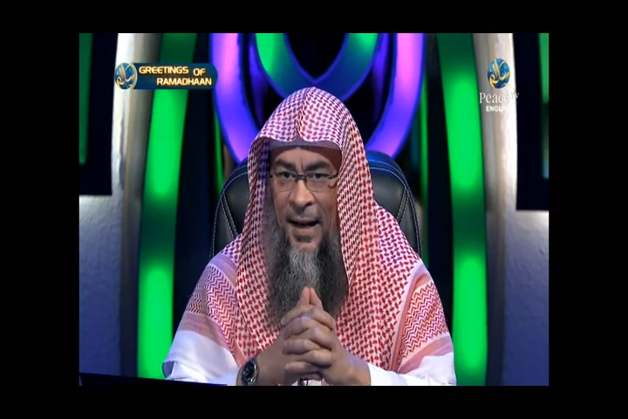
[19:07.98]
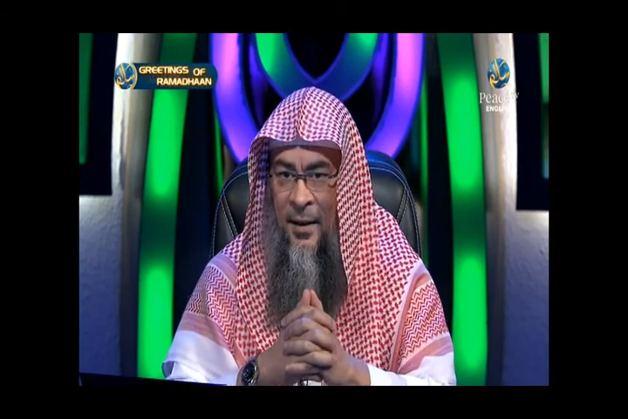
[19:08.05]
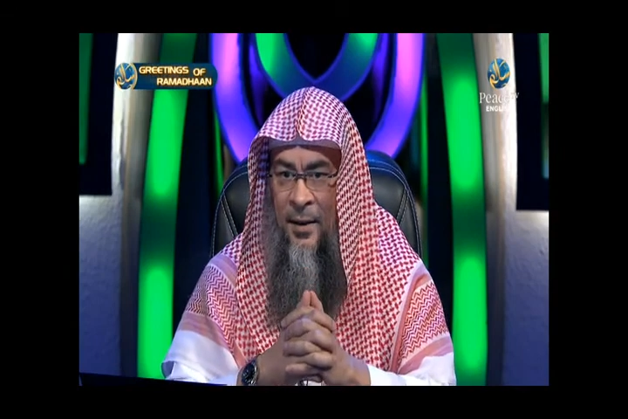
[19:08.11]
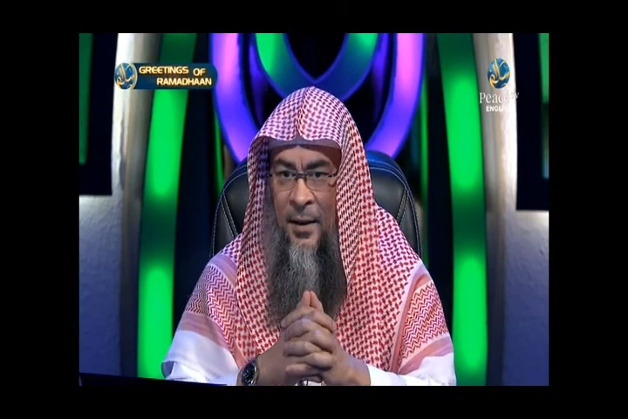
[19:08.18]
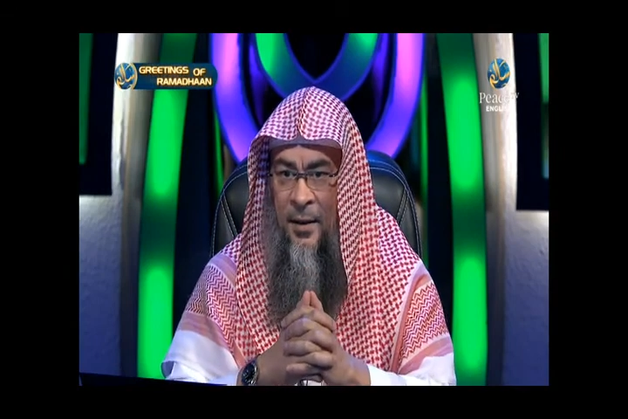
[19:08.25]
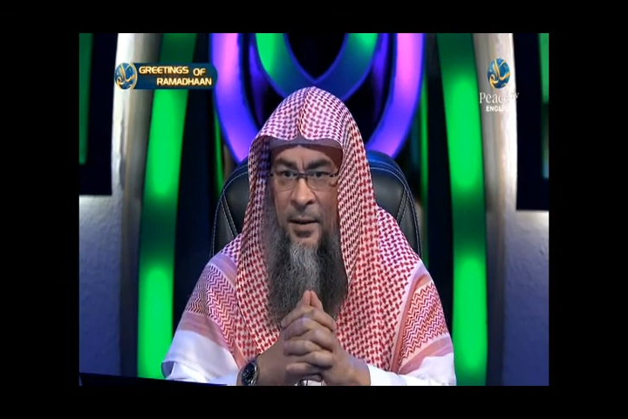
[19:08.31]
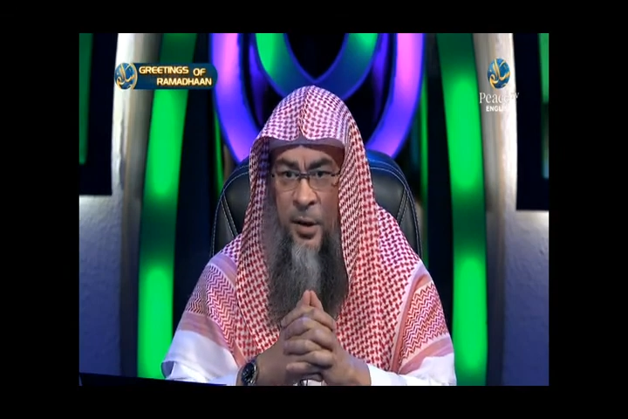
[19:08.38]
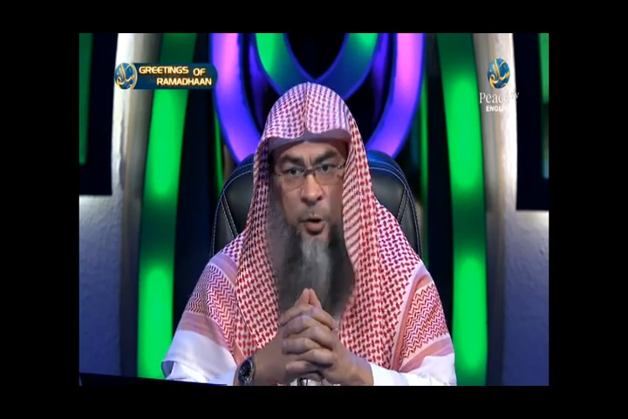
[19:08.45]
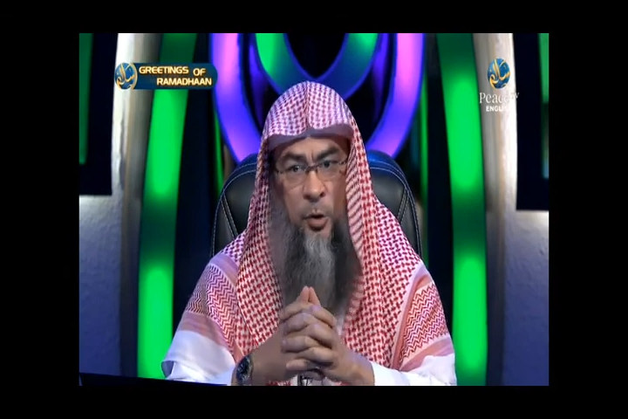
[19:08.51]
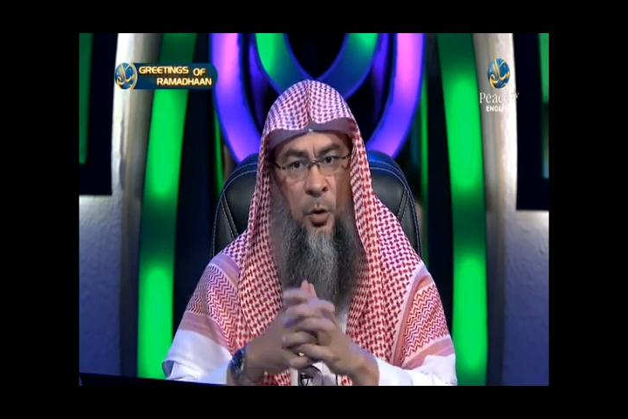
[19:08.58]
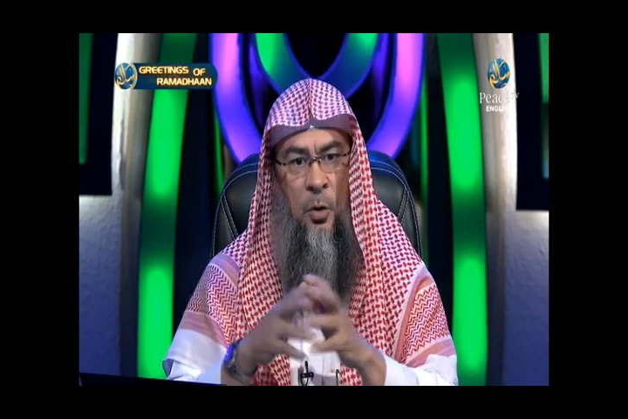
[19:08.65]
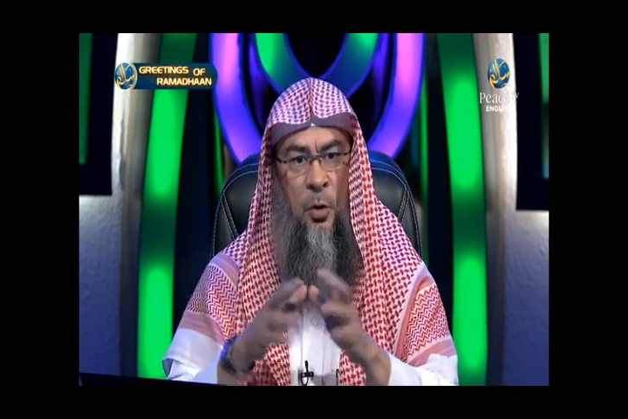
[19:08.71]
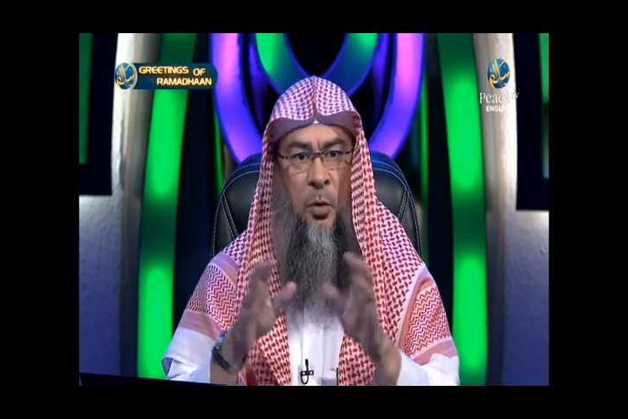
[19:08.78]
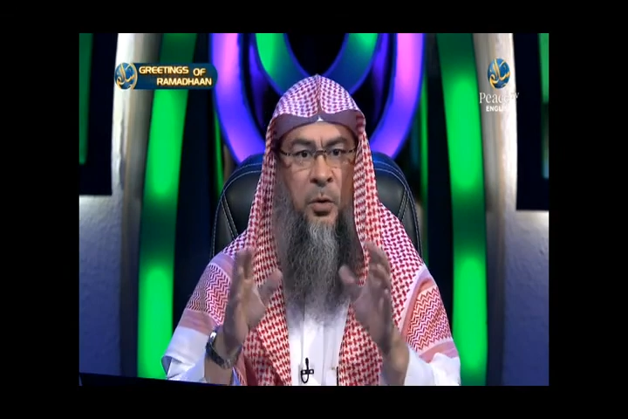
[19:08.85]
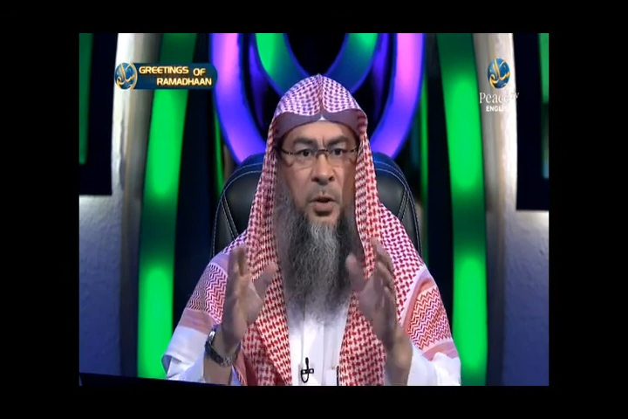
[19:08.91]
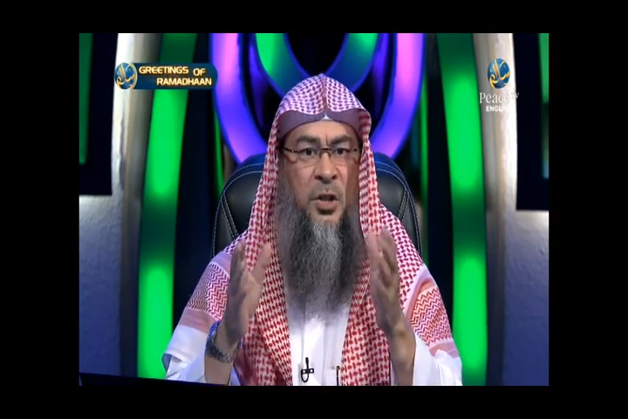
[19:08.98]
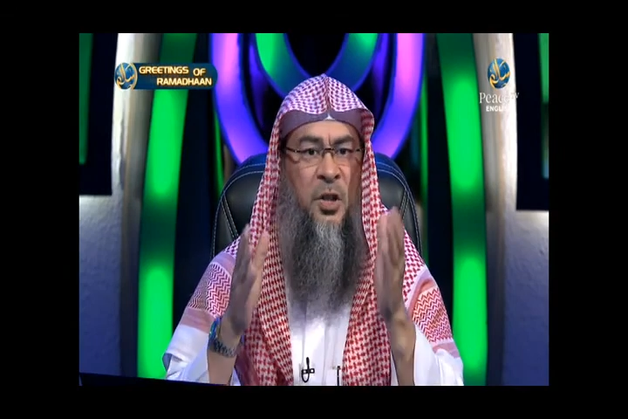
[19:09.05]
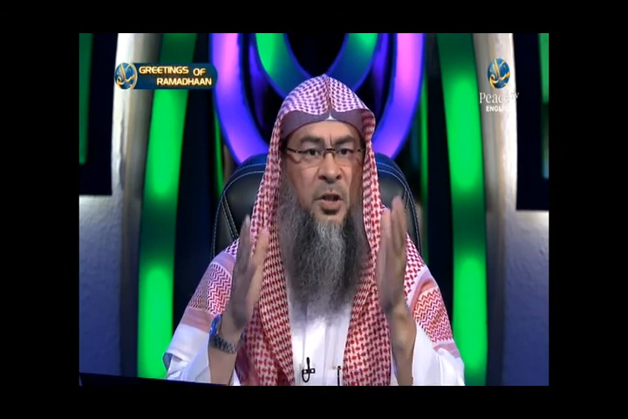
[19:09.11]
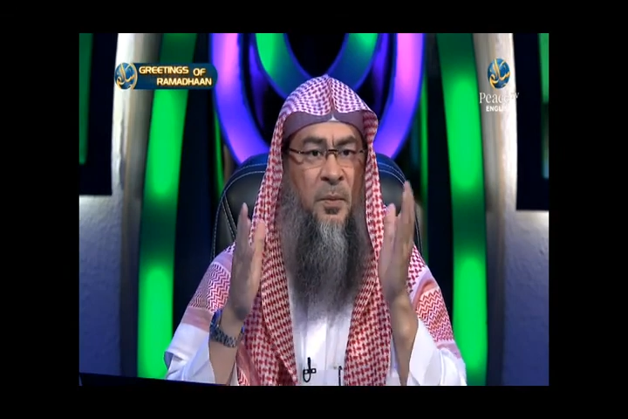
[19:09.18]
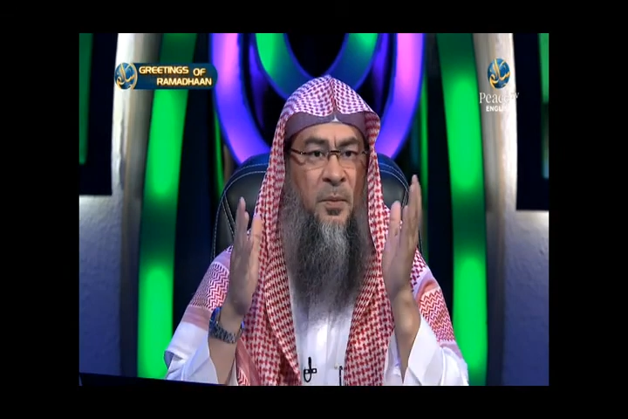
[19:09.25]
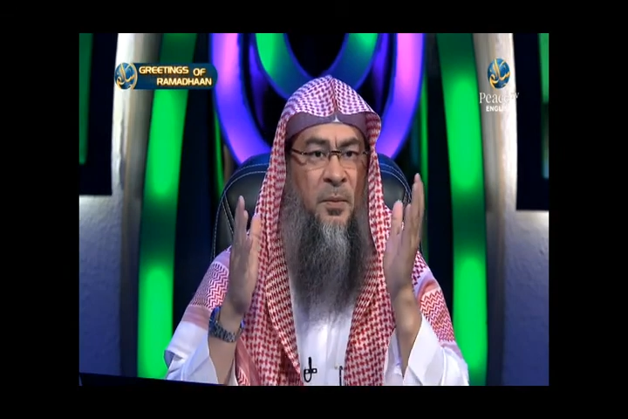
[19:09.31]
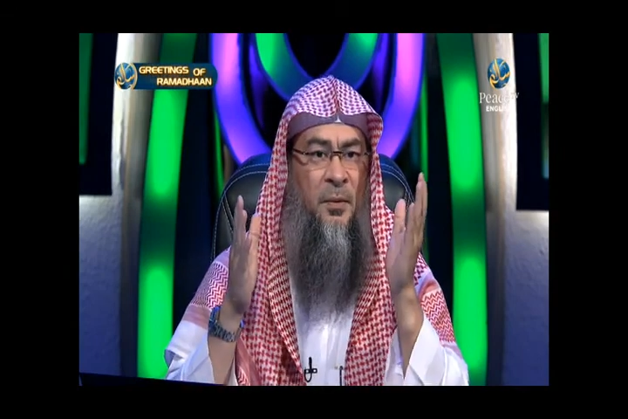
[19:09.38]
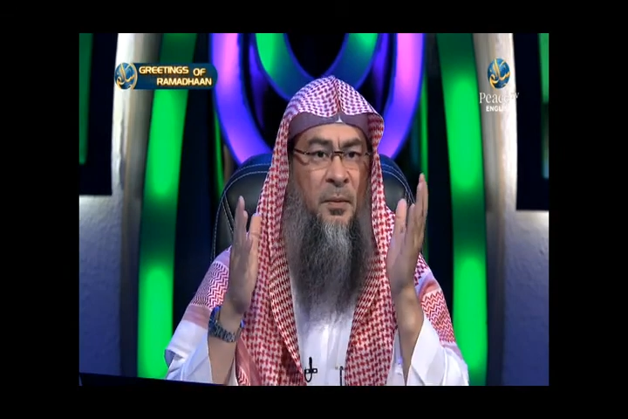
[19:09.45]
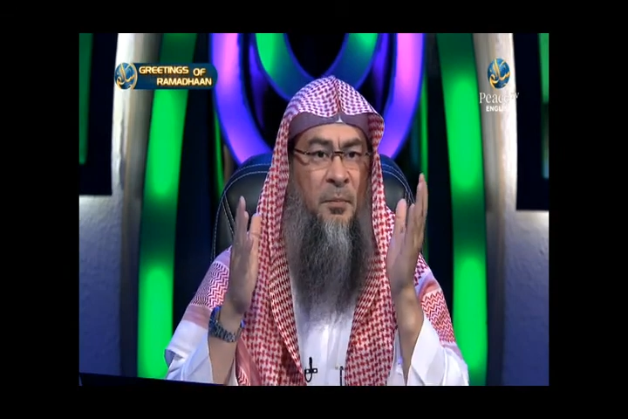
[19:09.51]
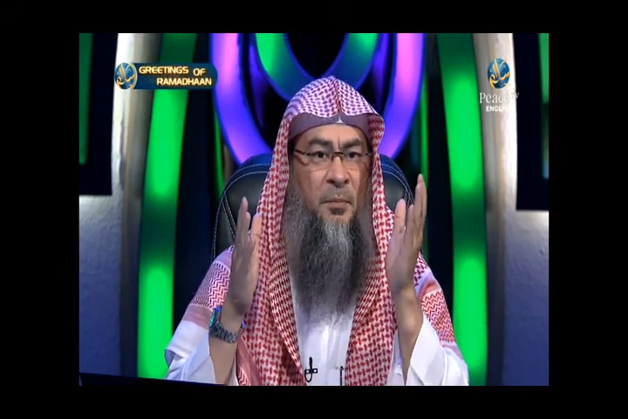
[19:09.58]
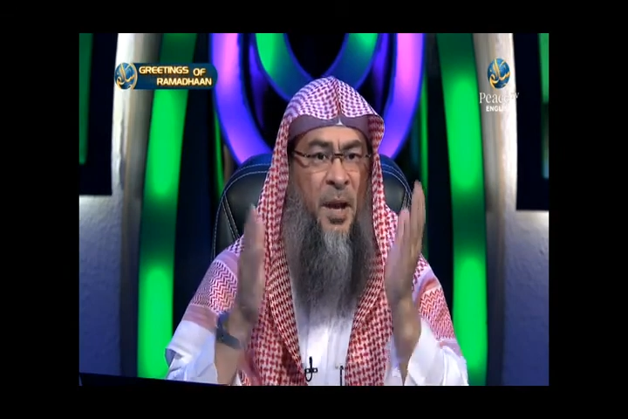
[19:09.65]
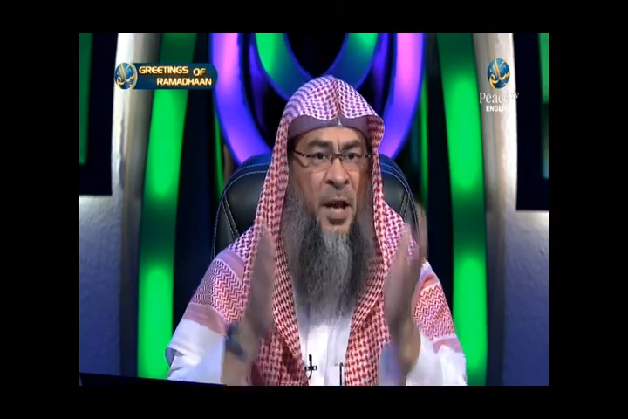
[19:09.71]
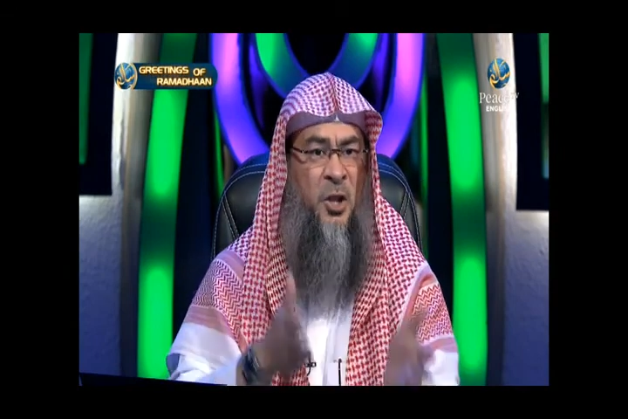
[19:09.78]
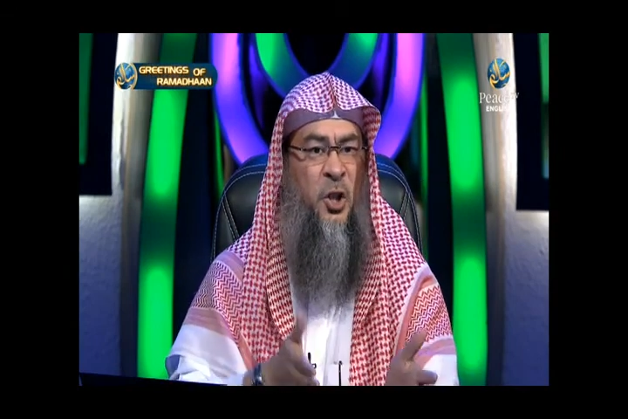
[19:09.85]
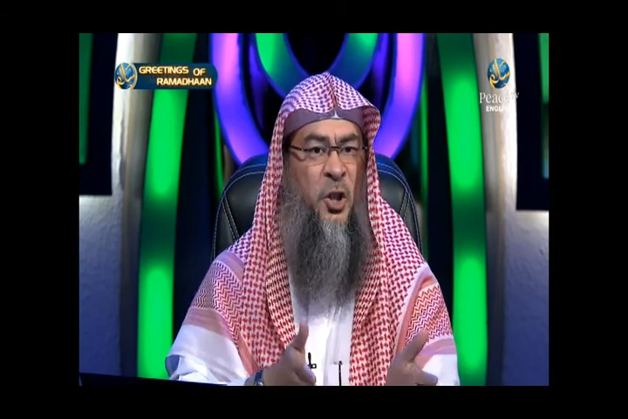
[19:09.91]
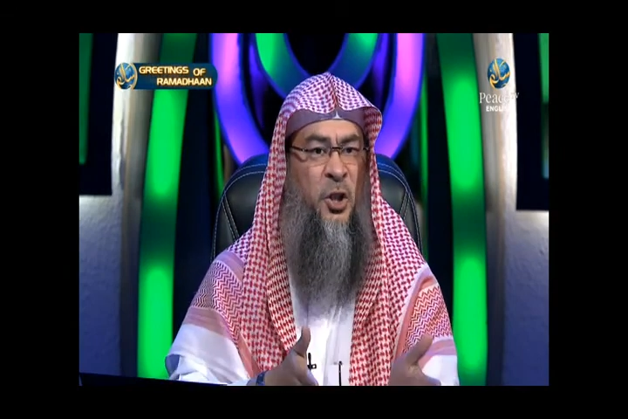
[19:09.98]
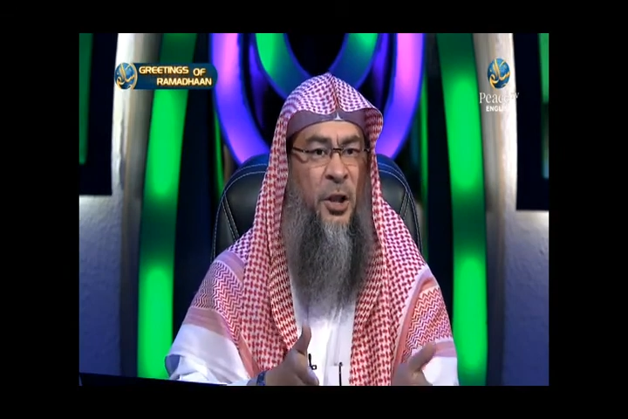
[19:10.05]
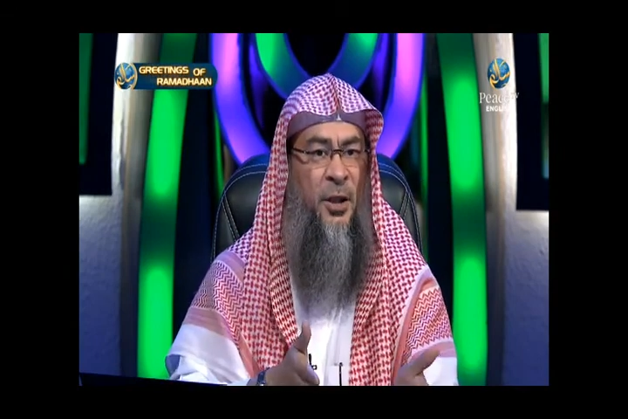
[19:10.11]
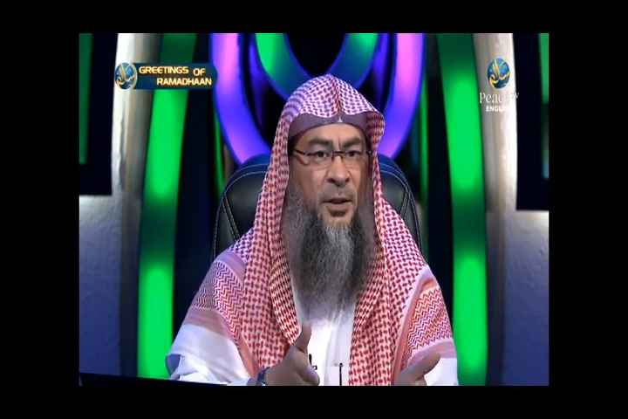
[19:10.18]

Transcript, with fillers: said, no, this is major shirk.